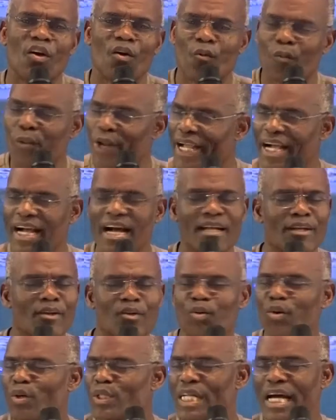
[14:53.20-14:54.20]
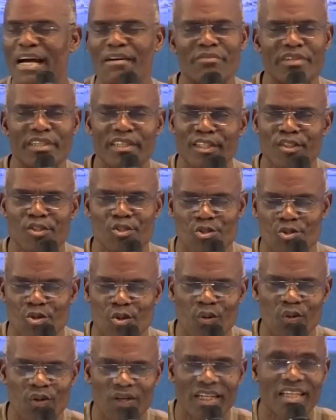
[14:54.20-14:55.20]
we cannot have any
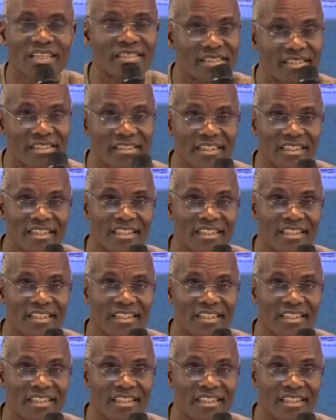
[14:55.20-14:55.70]
store. Listen,